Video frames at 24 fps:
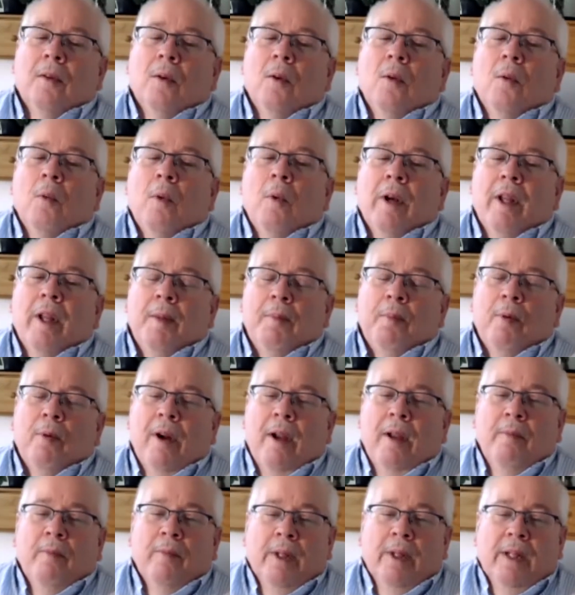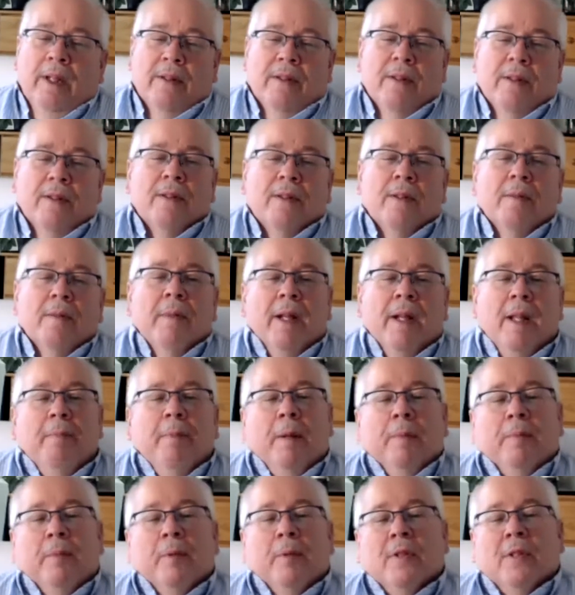One of the prime reasons many
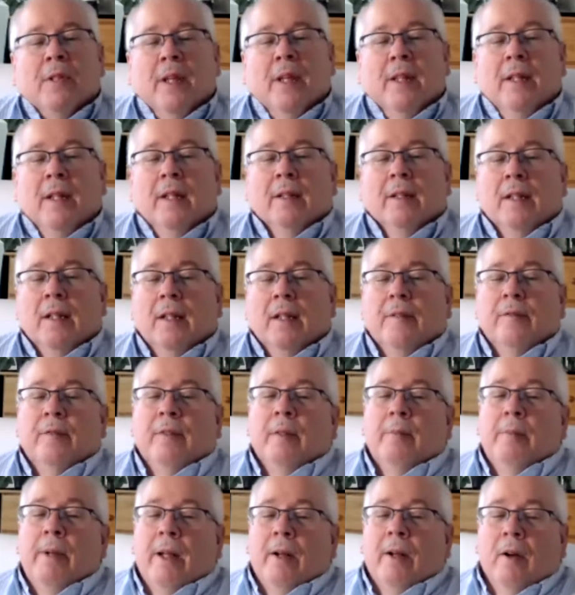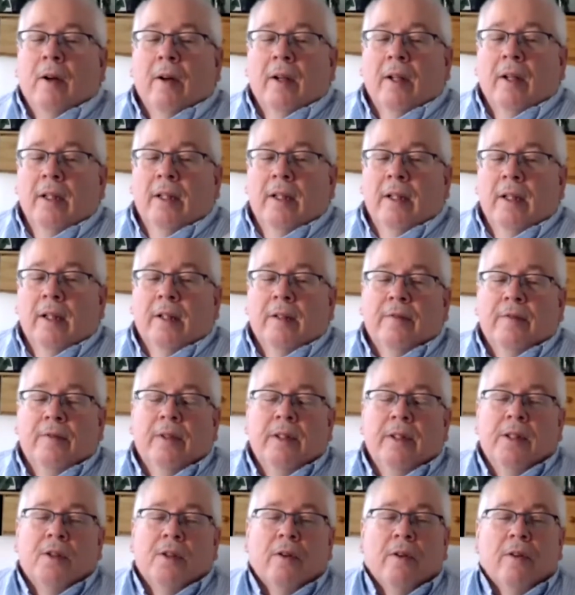people say they love about Ark and Dove
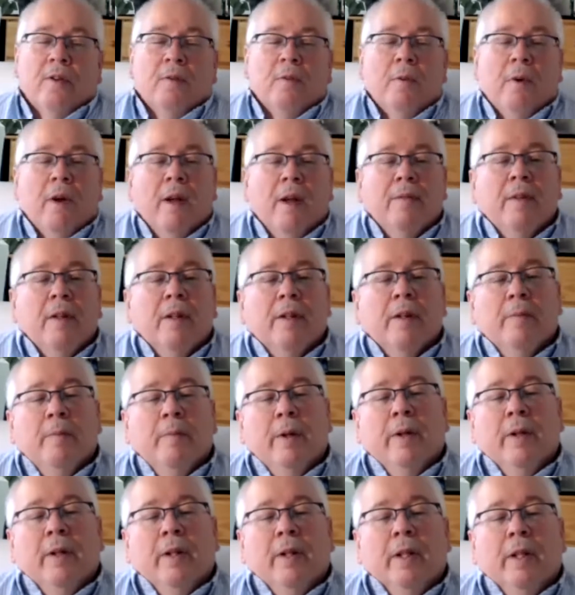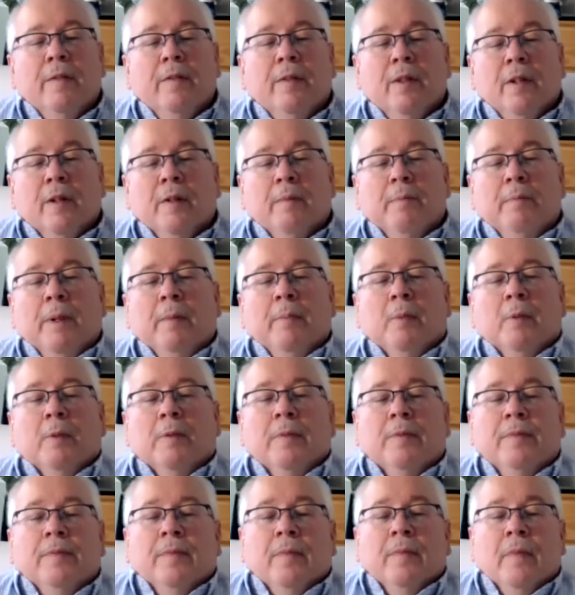is our thriving community of young
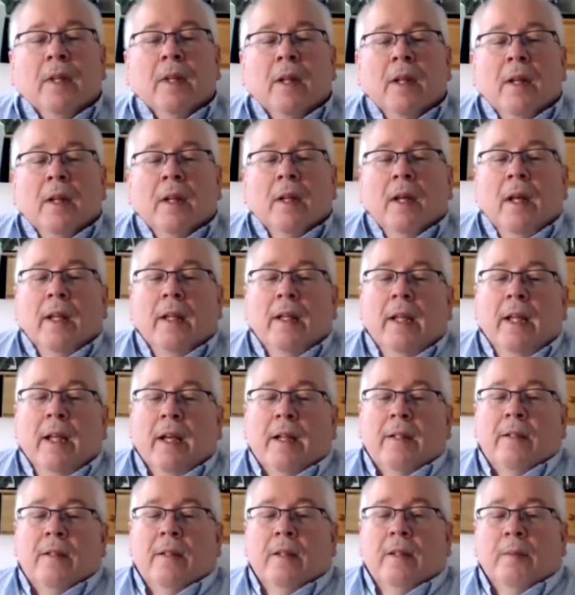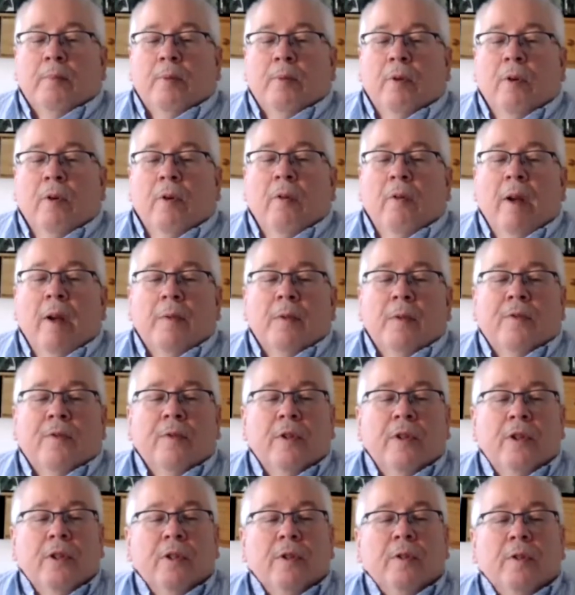people and the excellent programs
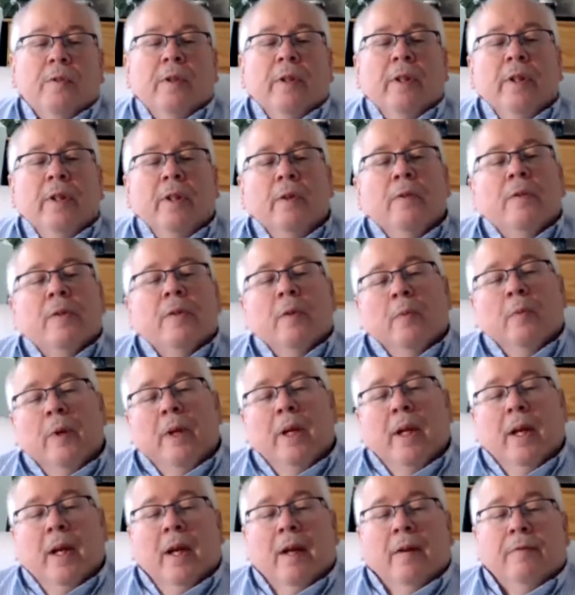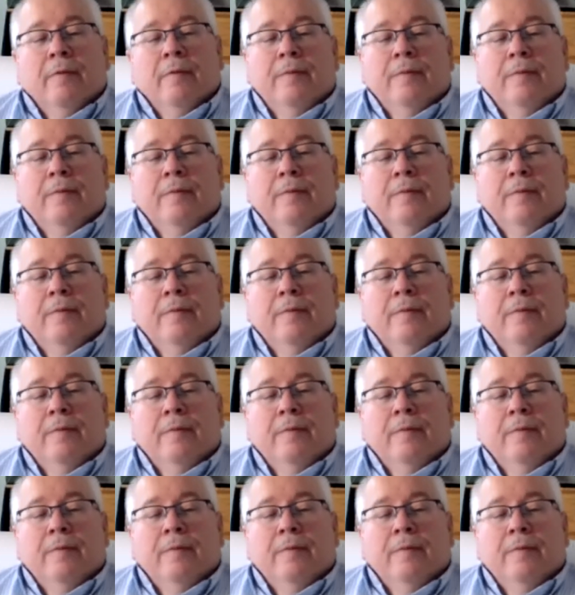for children and youth that we have.